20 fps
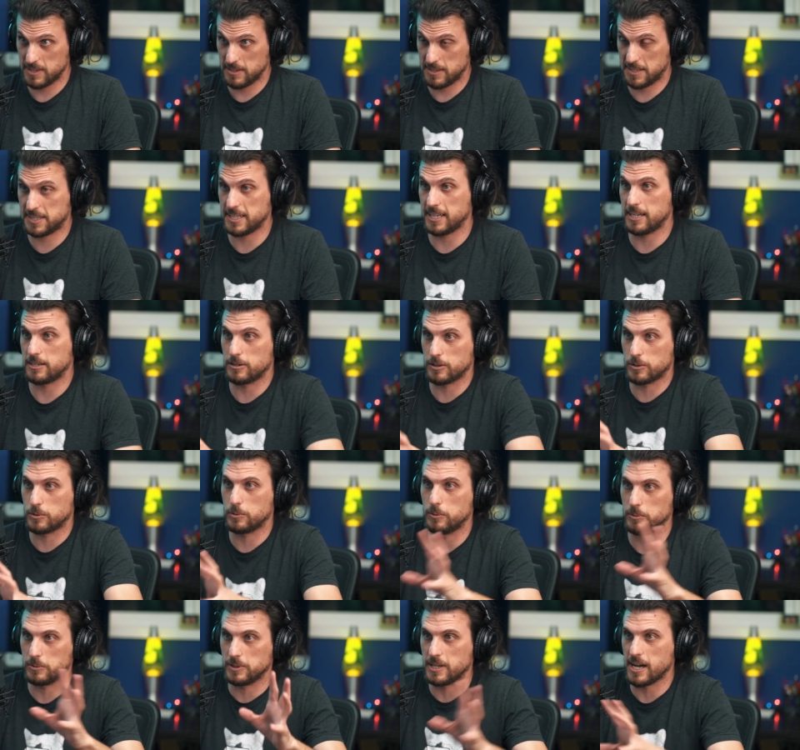standard
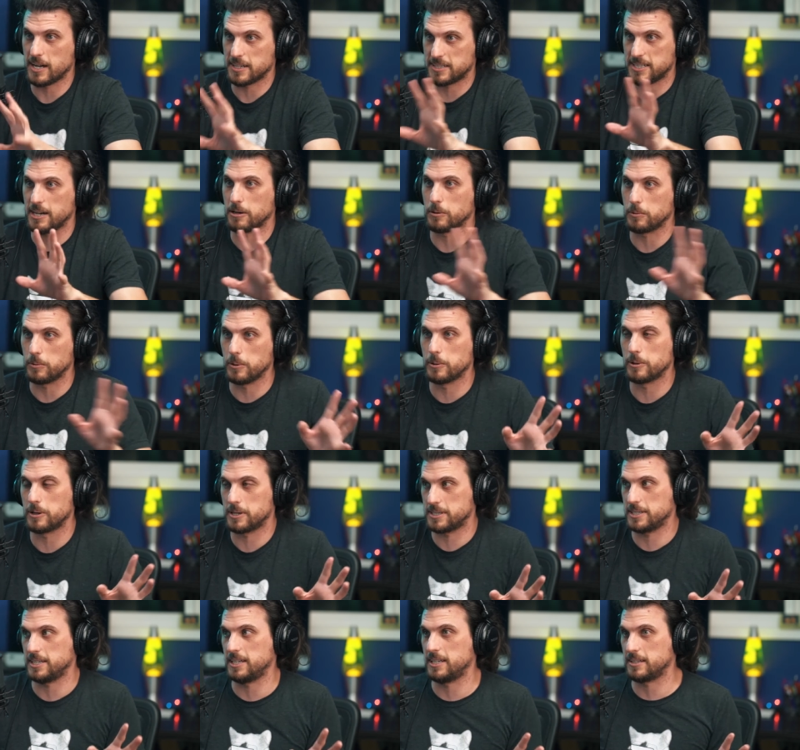qu- lockdown
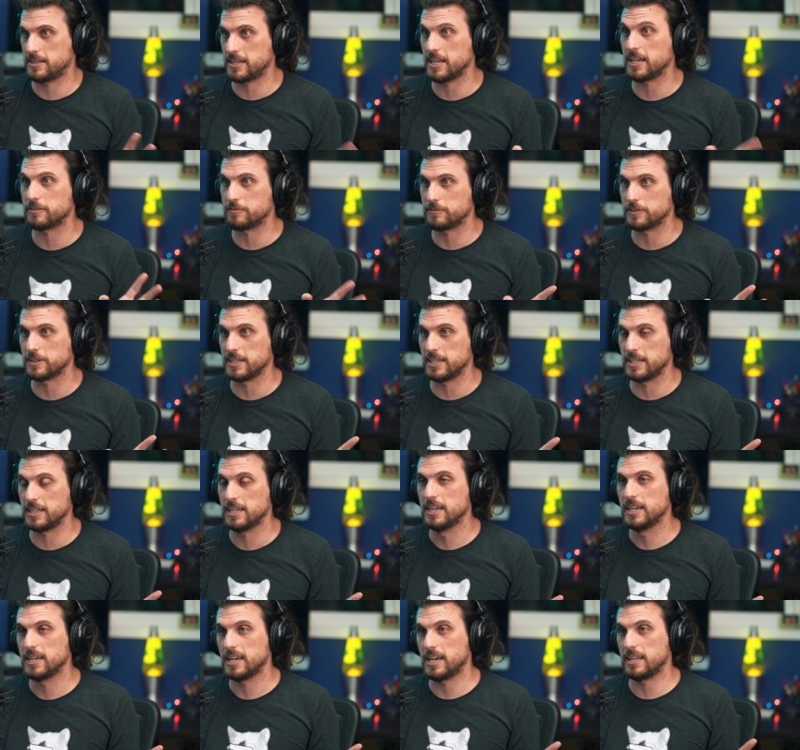quarantine, thankfully,
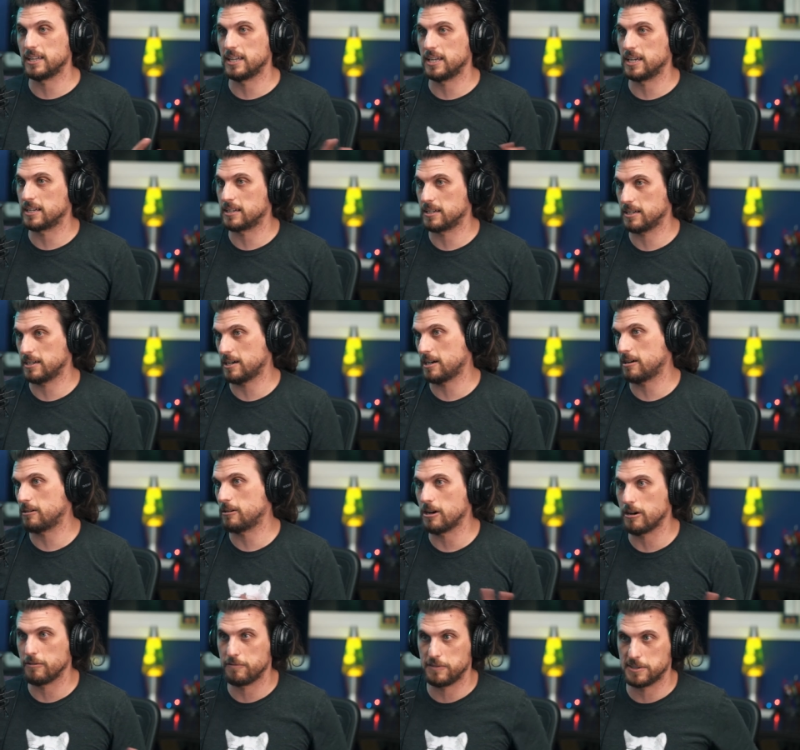and like our
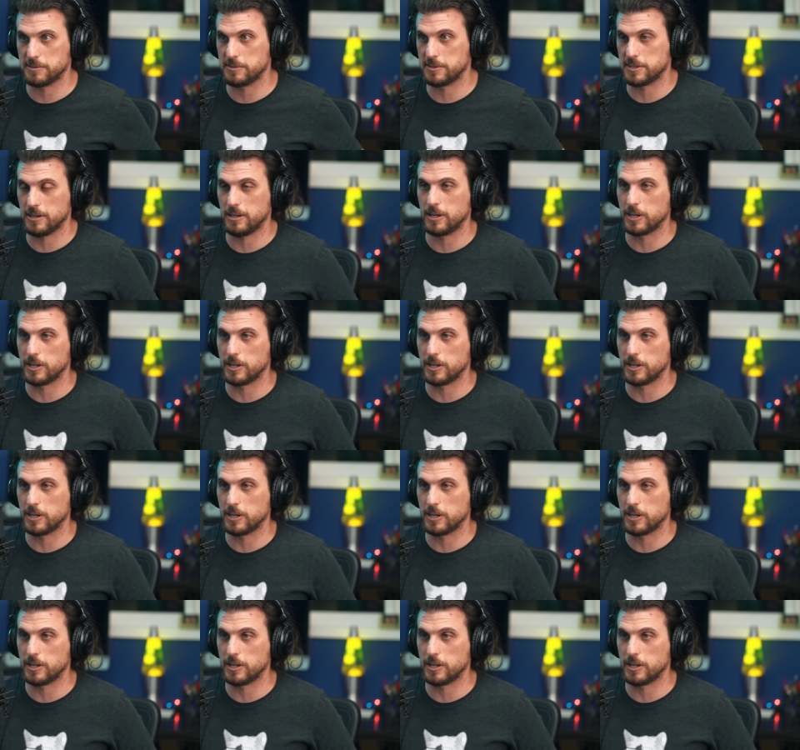office was all